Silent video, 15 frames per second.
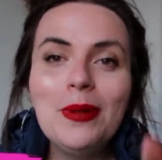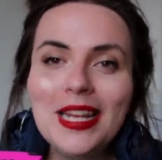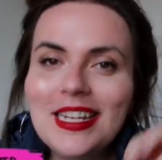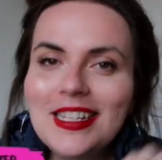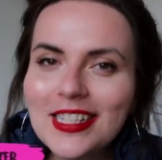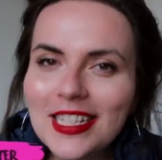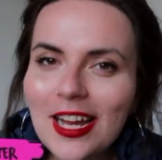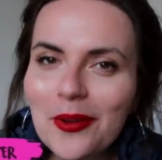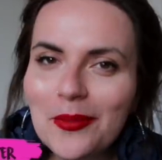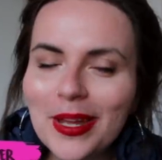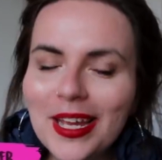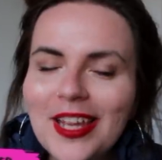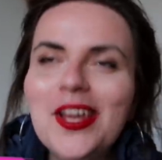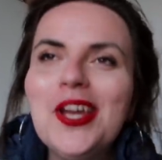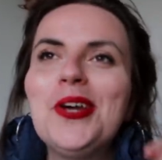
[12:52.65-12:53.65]
please tell
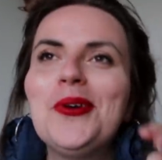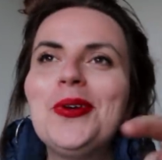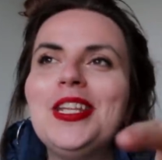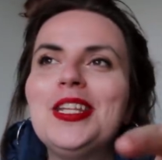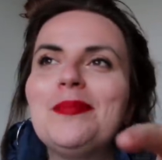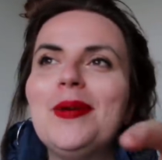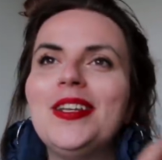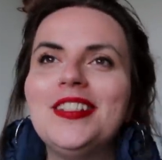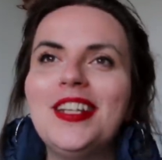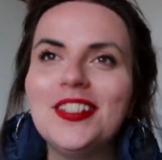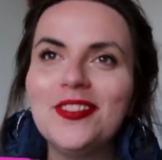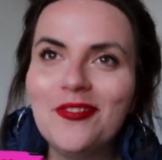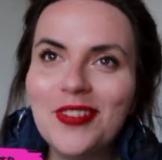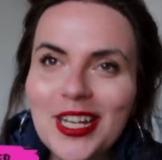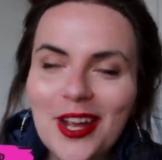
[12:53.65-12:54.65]
me when this person
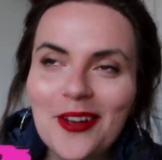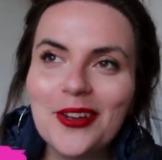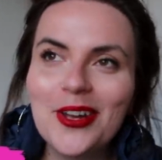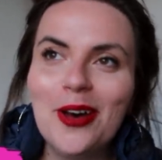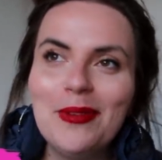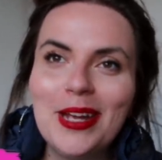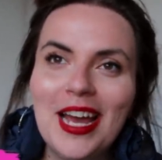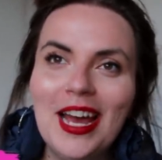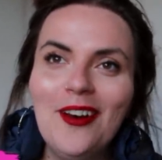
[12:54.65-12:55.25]
has a video coming